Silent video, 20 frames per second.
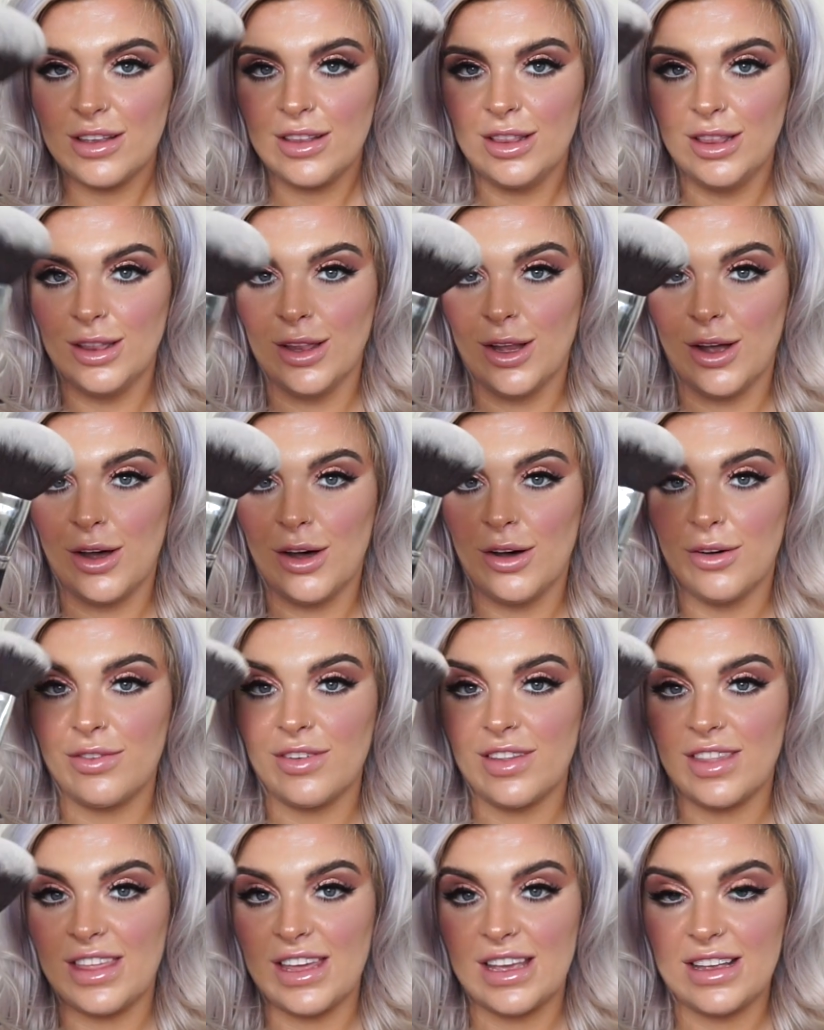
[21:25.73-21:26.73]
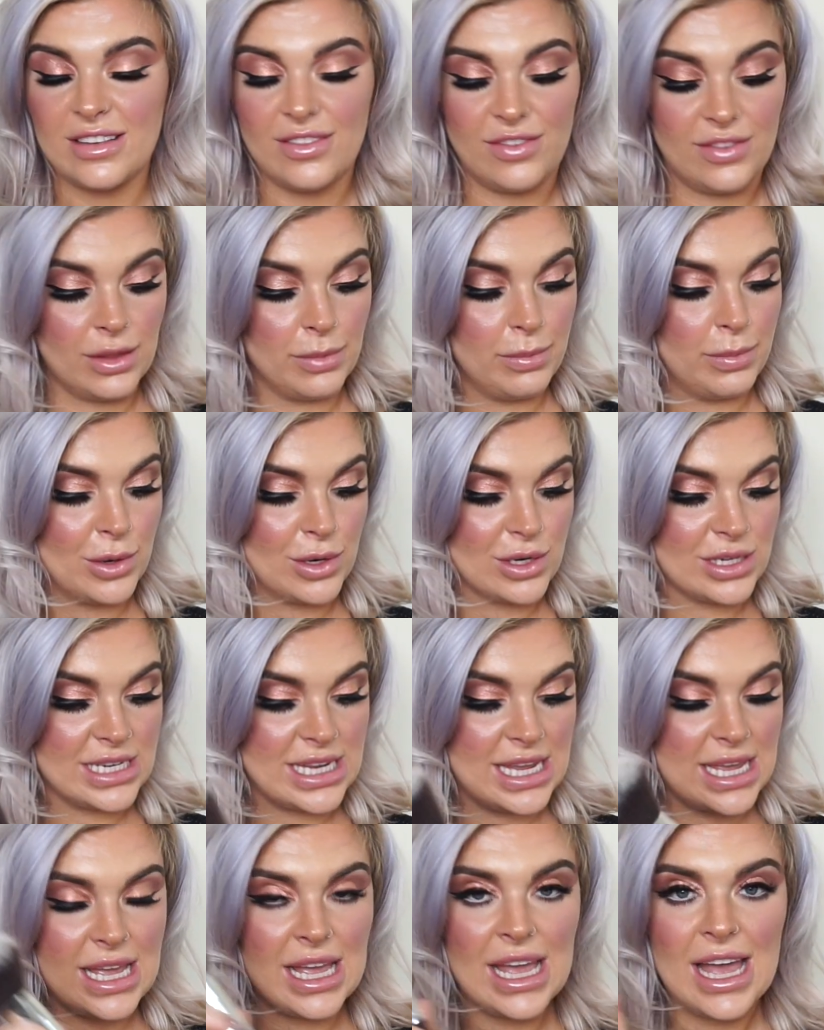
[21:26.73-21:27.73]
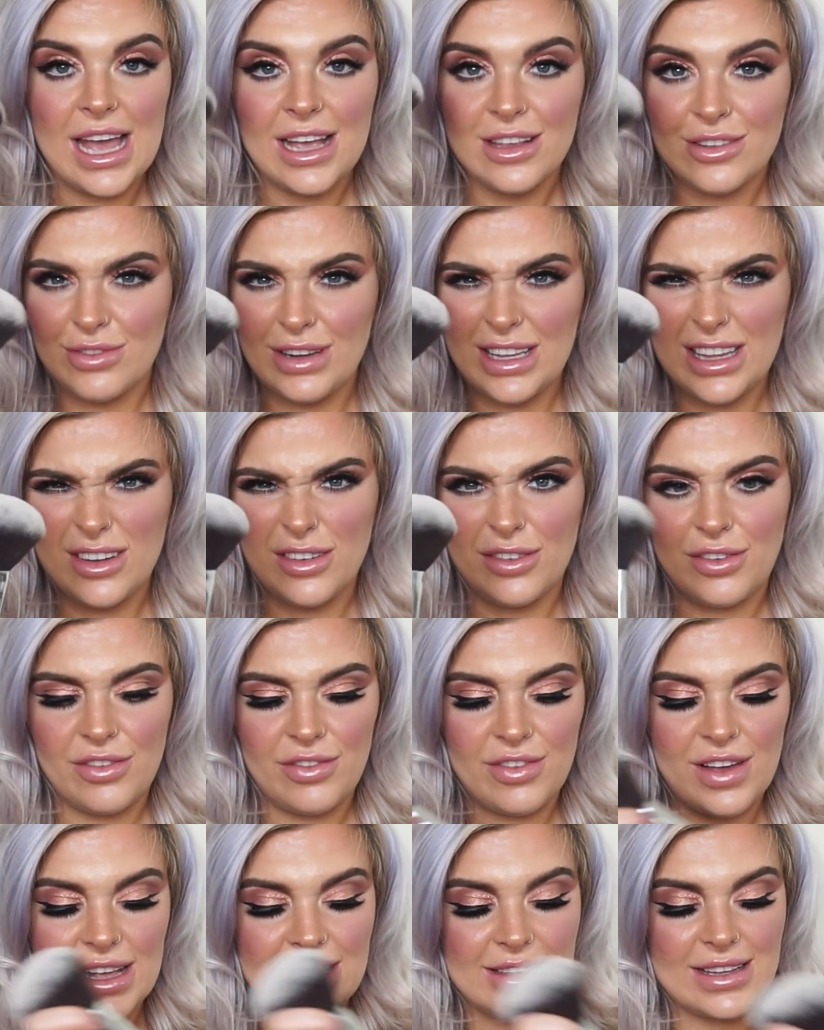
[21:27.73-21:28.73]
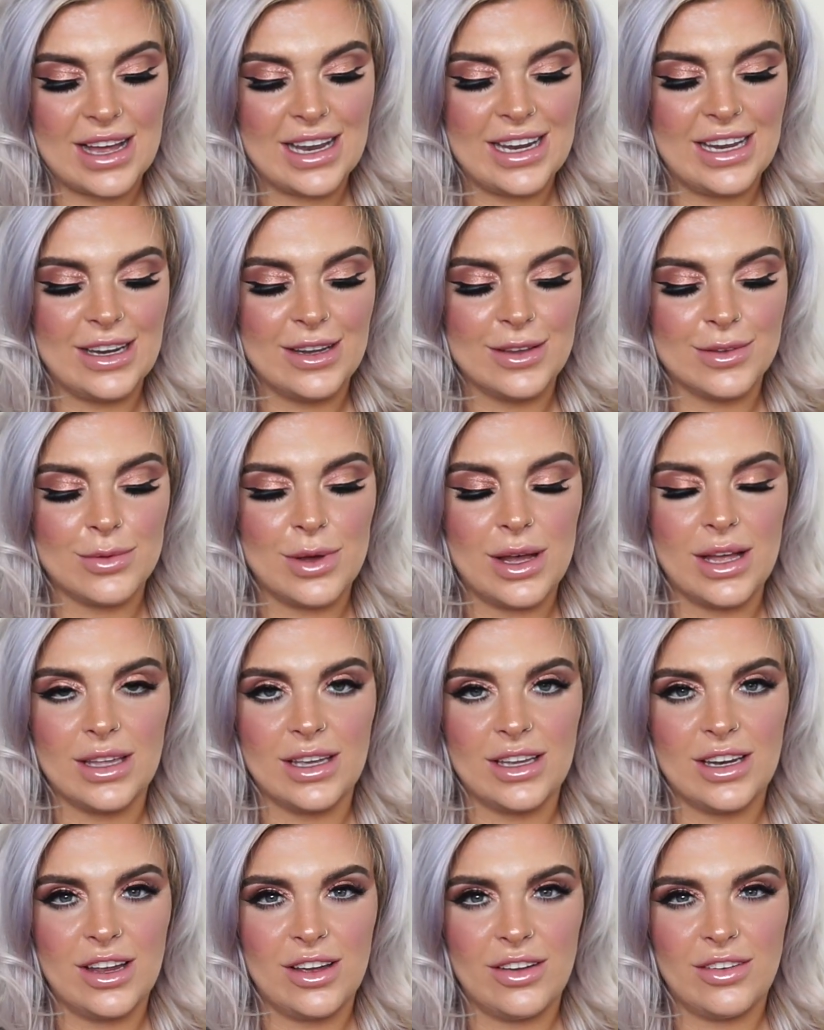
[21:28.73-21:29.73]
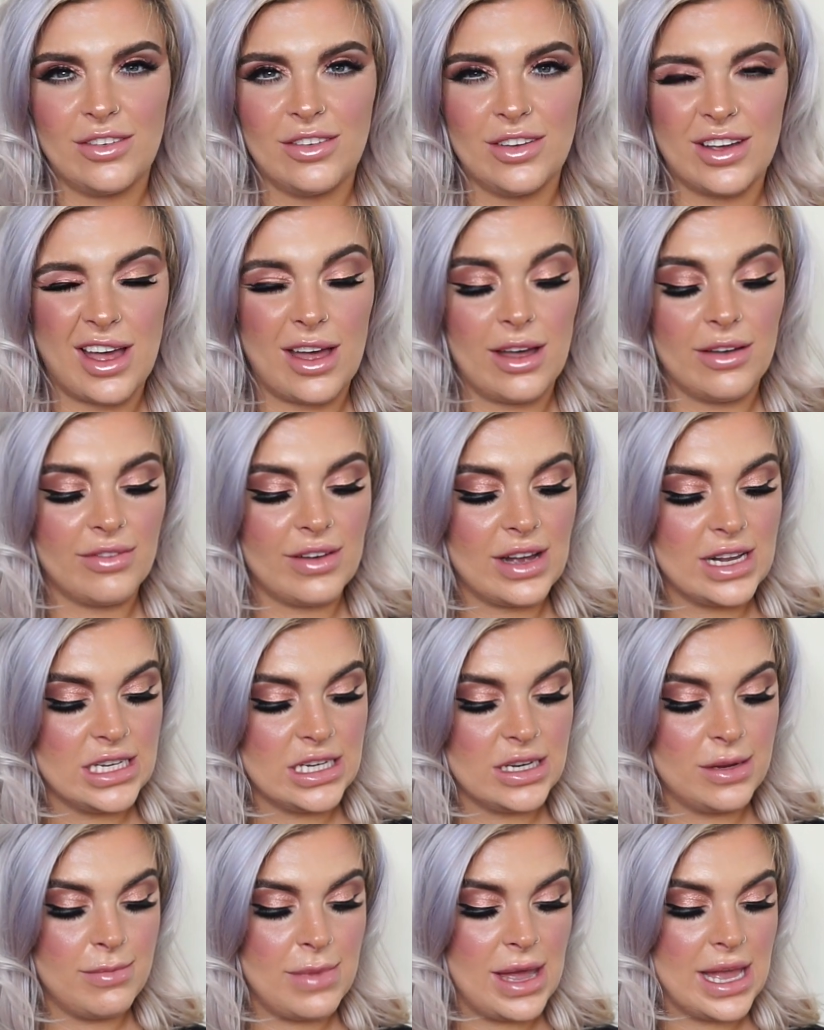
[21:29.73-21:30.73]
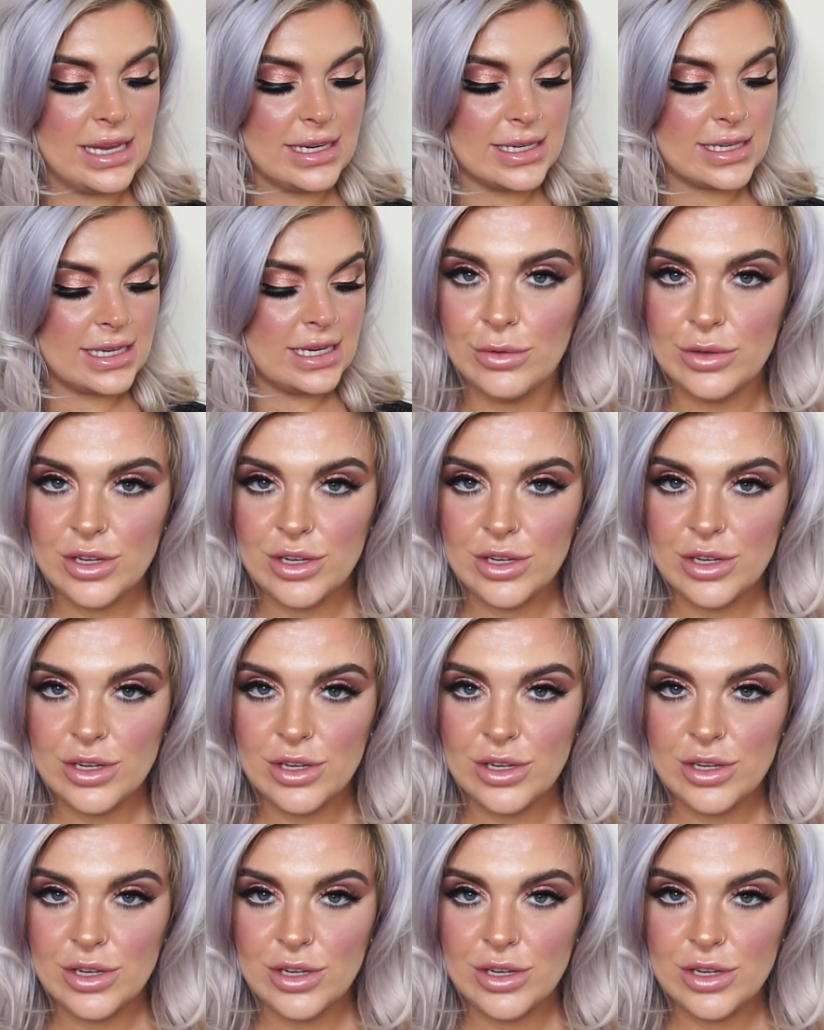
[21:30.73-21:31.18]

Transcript: Love this for the body. It's really good for fake tanning as well, you know, if you can't find your mitt.